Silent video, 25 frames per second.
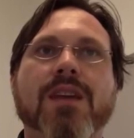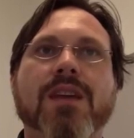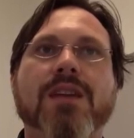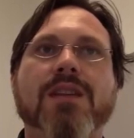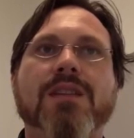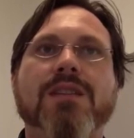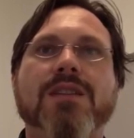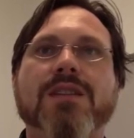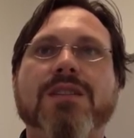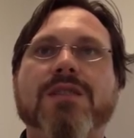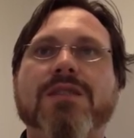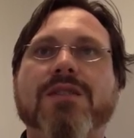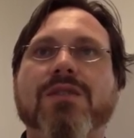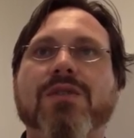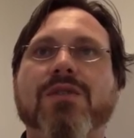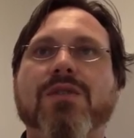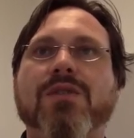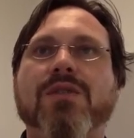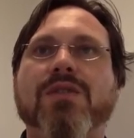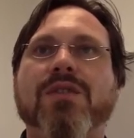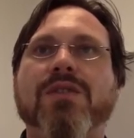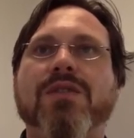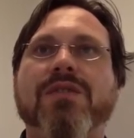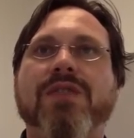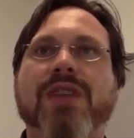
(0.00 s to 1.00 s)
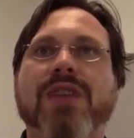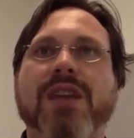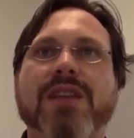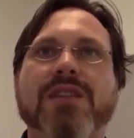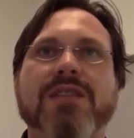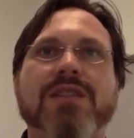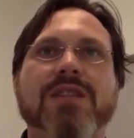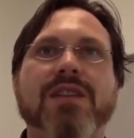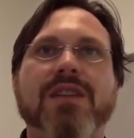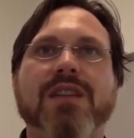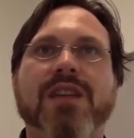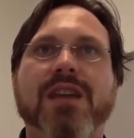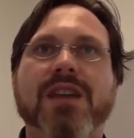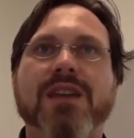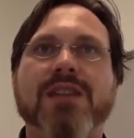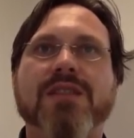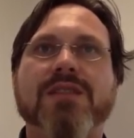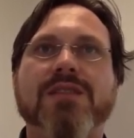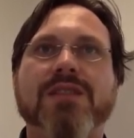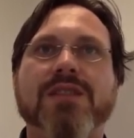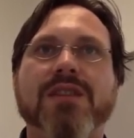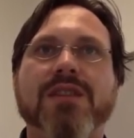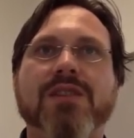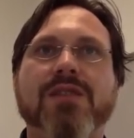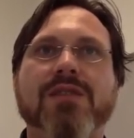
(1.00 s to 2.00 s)
It doesn't look at the facts of the
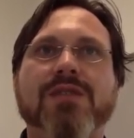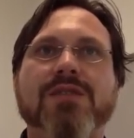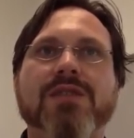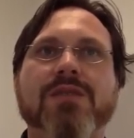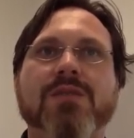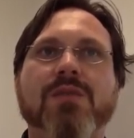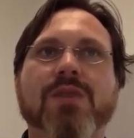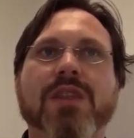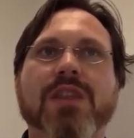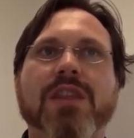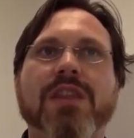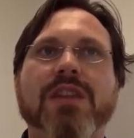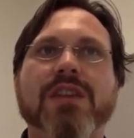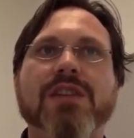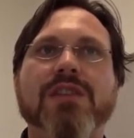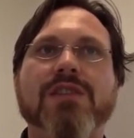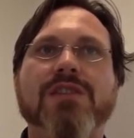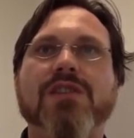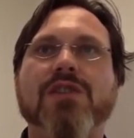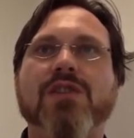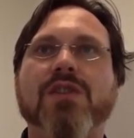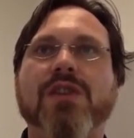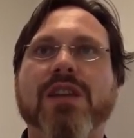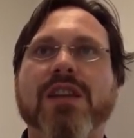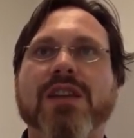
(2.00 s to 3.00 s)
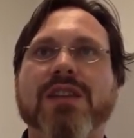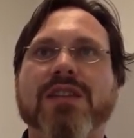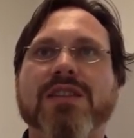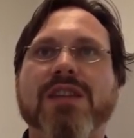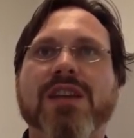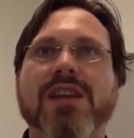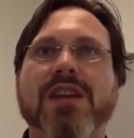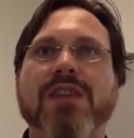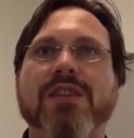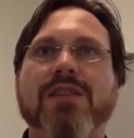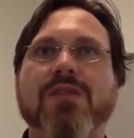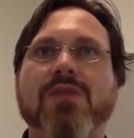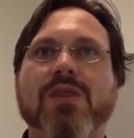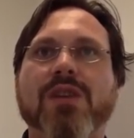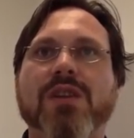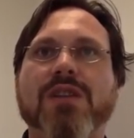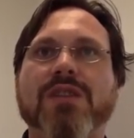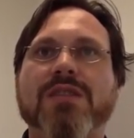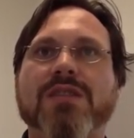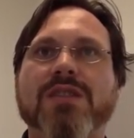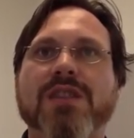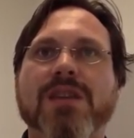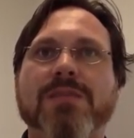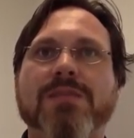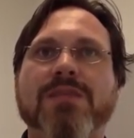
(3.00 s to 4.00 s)
case, it looks at whether the insurer has taken the right
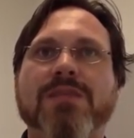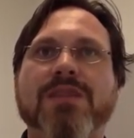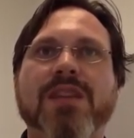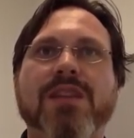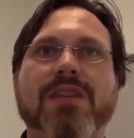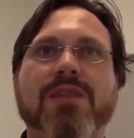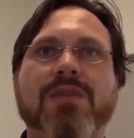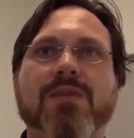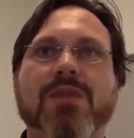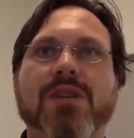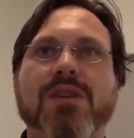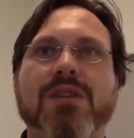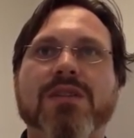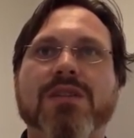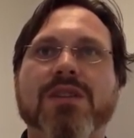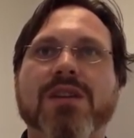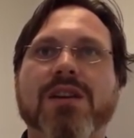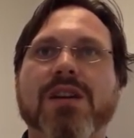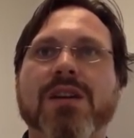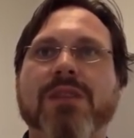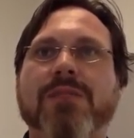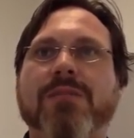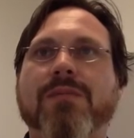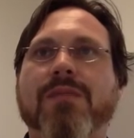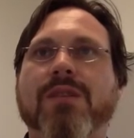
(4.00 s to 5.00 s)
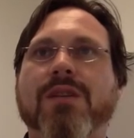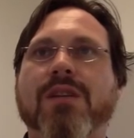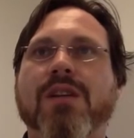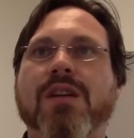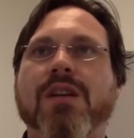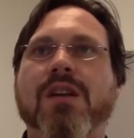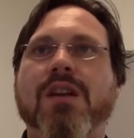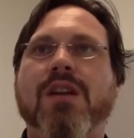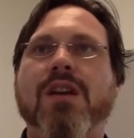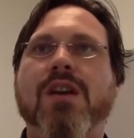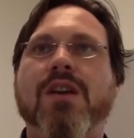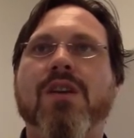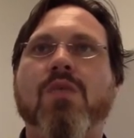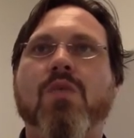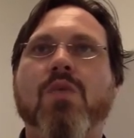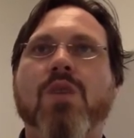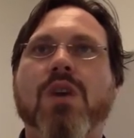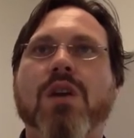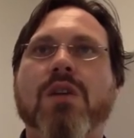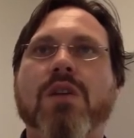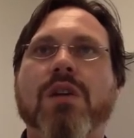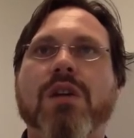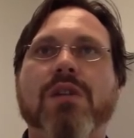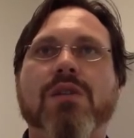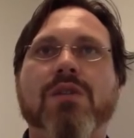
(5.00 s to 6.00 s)
steps at the right time.
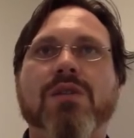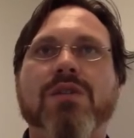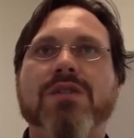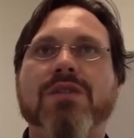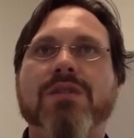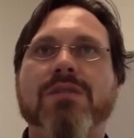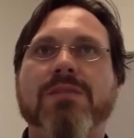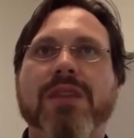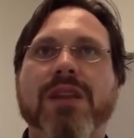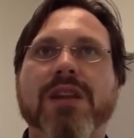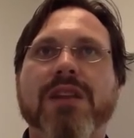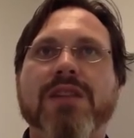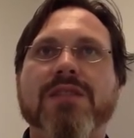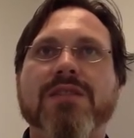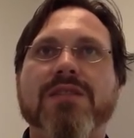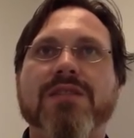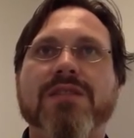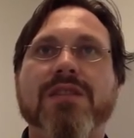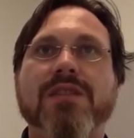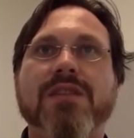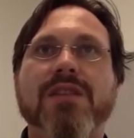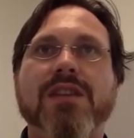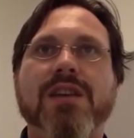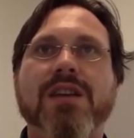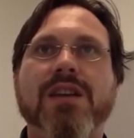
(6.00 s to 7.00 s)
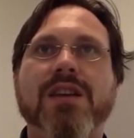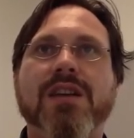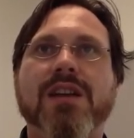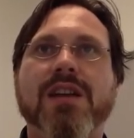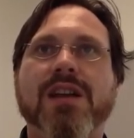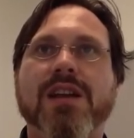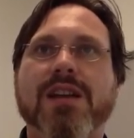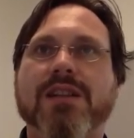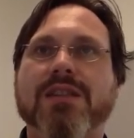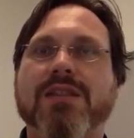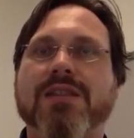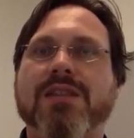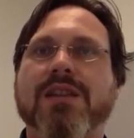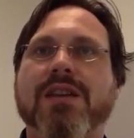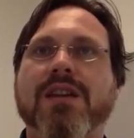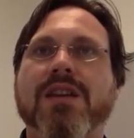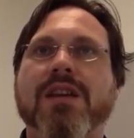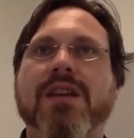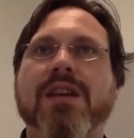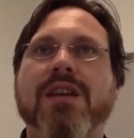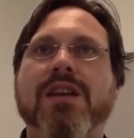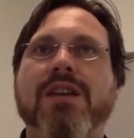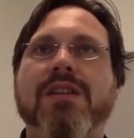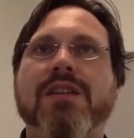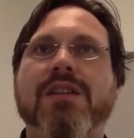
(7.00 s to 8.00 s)
WIRO also manages the ILARS,
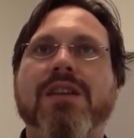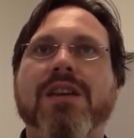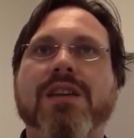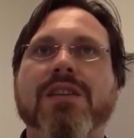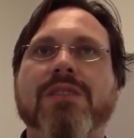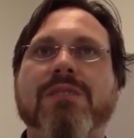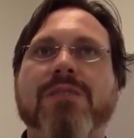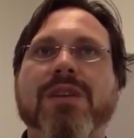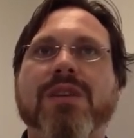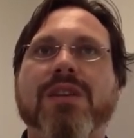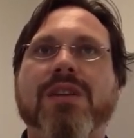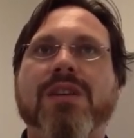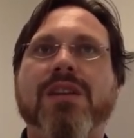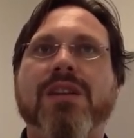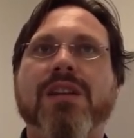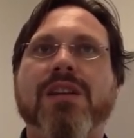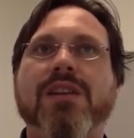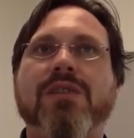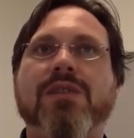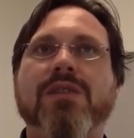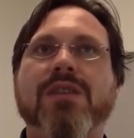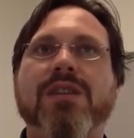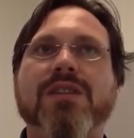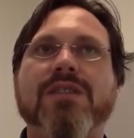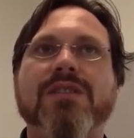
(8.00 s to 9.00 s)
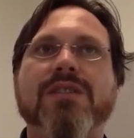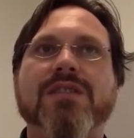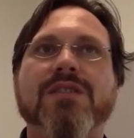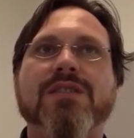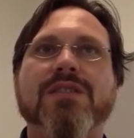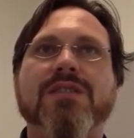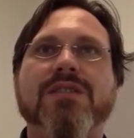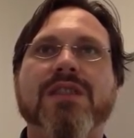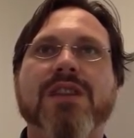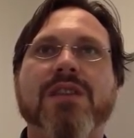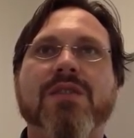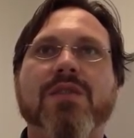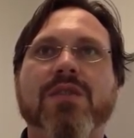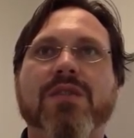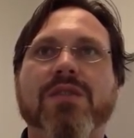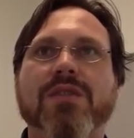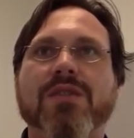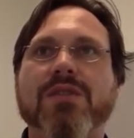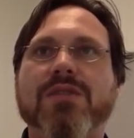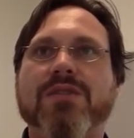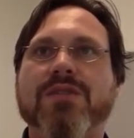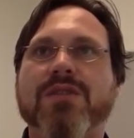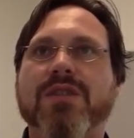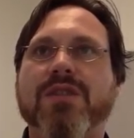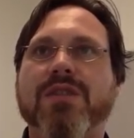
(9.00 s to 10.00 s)
the Independent Legal Assistance and
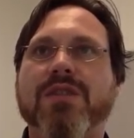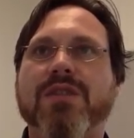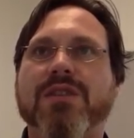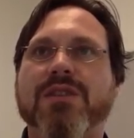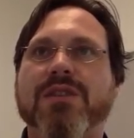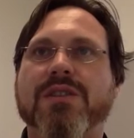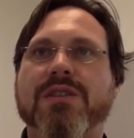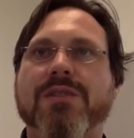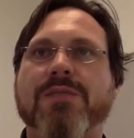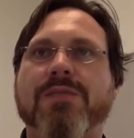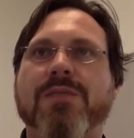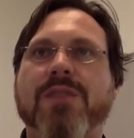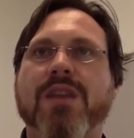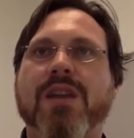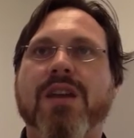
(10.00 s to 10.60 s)
Review Service.